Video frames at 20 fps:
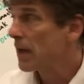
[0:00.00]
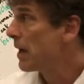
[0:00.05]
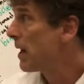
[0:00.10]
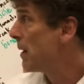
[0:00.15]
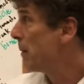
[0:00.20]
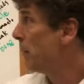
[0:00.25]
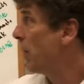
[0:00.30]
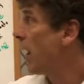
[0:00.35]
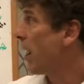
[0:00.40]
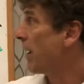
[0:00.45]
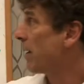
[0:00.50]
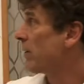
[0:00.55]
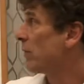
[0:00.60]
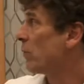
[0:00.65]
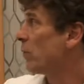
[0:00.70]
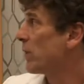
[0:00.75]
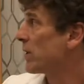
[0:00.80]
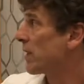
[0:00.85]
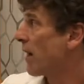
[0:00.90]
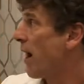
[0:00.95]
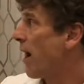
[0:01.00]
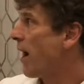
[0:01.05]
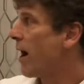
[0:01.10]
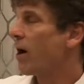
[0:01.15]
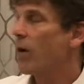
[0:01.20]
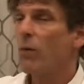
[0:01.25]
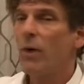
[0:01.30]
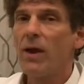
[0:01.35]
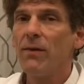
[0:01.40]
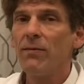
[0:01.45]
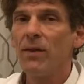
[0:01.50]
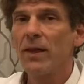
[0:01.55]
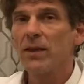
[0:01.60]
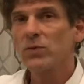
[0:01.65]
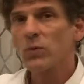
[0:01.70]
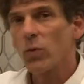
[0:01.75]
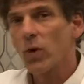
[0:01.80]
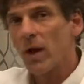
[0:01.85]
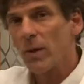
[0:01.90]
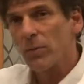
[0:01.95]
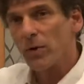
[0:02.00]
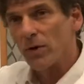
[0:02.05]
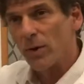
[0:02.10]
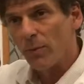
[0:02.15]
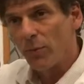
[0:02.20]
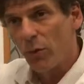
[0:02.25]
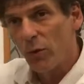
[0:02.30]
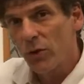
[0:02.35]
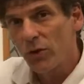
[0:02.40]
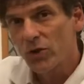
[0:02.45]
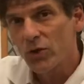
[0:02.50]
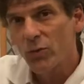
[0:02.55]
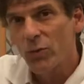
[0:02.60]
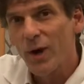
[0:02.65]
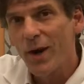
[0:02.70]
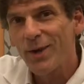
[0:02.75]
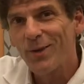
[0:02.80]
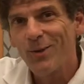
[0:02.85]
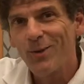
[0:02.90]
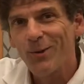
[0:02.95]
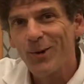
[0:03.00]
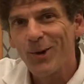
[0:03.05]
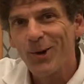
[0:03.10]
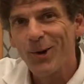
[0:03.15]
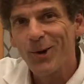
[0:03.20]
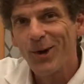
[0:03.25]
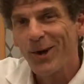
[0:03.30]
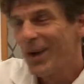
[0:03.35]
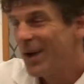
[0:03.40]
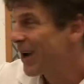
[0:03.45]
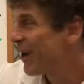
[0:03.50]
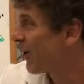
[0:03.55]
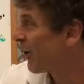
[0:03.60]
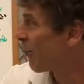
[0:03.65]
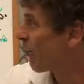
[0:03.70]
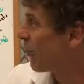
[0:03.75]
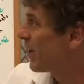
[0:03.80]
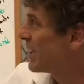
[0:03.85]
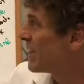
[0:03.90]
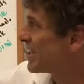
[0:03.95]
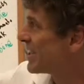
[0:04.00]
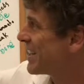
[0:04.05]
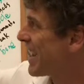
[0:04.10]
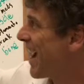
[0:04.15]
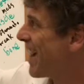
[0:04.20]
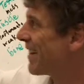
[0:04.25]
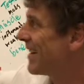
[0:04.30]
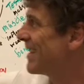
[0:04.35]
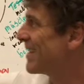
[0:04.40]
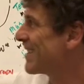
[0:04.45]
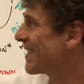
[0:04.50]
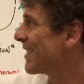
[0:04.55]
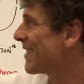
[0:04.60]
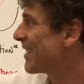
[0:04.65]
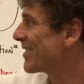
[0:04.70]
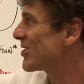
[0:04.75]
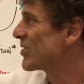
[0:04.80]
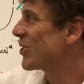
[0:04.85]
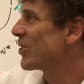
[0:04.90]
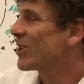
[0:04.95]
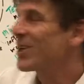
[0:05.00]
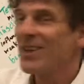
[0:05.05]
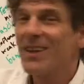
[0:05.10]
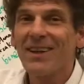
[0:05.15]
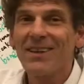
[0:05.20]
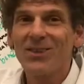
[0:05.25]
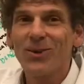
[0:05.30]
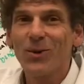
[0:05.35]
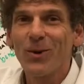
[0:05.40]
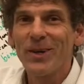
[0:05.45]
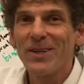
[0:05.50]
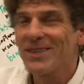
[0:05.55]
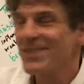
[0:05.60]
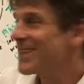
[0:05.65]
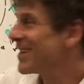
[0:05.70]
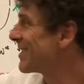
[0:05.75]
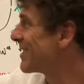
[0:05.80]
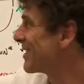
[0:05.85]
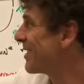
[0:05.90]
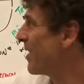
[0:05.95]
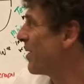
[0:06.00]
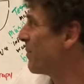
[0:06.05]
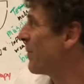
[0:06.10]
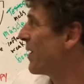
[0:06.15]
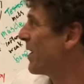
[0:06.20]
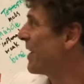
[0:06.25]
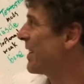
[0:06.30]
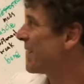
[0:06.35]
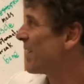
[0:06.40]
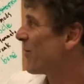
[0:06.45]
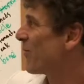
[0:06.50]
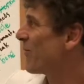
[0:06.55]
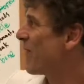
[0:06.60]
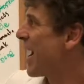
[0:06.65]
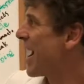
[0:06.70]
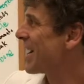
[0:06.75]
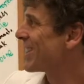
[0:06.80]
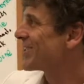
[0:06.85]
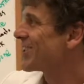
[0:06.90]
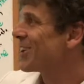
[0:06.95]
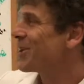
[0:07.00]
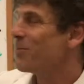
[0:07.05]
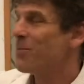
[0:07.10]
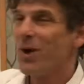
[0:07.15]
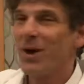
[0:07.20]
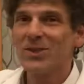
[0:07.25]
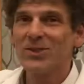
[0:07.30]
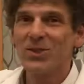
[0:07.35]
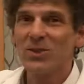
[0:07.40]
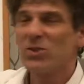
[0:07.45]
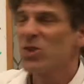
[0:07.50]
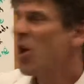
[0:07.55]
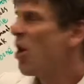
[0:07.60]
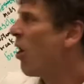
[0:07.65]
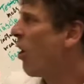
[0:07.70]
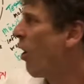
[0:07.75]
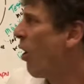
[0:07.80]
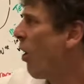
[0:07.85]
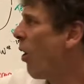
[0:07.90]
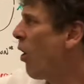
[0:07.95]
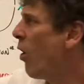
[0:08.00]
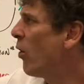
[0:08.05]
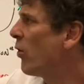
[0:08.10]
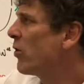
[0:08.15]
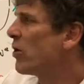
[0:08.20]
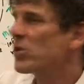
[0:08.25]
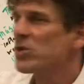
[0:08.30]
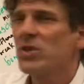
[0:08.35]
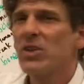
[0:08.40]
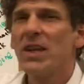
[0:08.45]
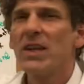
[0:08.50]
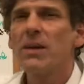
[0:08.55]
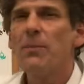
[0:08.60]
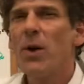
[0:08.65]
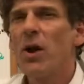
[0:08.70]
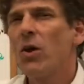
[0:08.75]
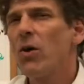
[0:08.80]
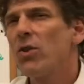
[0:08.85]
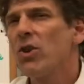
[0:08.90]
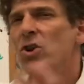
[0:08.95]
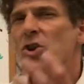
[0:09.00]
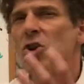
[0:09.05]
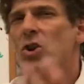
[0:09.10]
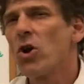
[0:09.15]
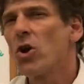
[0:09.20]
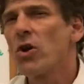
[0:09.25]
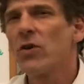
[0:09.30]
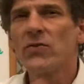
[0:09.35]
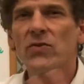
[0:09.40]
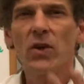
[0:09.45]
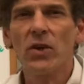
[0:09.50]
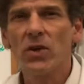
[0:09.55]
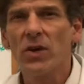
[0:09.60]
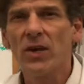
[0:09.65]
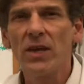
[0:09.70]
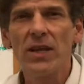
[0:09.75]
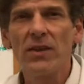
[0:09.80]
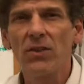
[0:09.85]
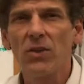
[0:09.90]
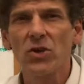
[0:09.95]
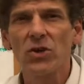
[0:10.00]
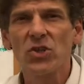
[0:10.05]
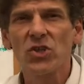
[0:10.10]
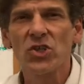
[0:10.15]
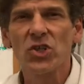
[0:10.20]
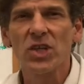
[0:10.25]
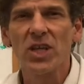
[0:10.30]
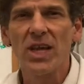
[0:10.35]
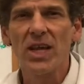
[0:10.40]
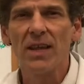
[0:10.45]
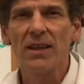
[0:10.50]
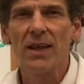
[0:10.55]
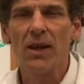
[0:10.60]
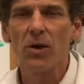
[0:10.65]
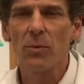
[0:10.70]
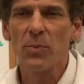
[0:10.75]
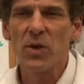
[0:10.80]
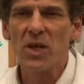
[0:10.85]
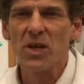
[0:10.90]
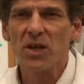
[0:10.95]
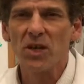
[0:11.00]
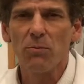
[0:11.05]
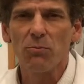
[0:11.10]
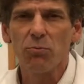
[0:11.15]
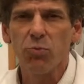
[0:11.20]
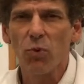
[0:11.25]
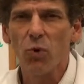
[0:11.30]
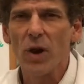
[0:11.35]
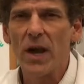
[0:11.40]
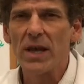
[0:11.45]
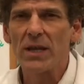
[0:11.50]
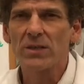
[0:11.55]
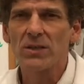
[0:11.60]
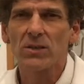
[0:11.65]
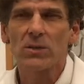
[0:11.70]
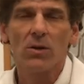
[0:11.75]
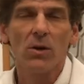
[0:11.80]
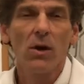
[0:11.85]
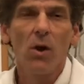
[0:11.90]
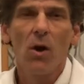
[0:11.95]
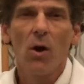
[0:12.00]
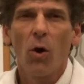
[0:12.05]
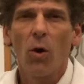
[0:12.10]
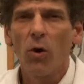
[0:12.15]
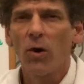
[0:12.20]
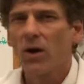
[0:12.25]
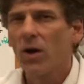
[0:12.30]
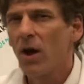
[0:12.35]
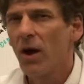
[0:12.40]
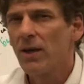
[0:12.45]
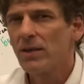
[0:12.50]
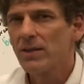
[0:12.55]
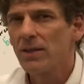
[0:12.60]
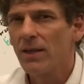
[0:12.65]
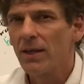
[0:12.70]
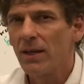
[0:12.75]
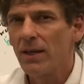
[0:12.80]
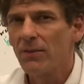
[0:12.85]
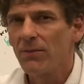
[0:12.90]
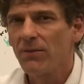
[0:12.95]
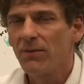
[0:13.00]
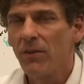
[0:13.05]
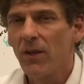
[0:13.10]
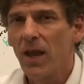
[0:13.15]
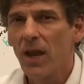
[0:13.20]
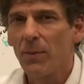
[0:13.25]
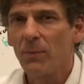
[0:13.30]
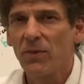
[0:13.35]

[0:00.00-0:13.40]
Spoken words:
But with the higher wavelengths, we're able to push right through, reach down into the circulatory system, the fascia, the muscles, all those. Think about all the nerves underneath your skin that are being compressed or constantly inflamed.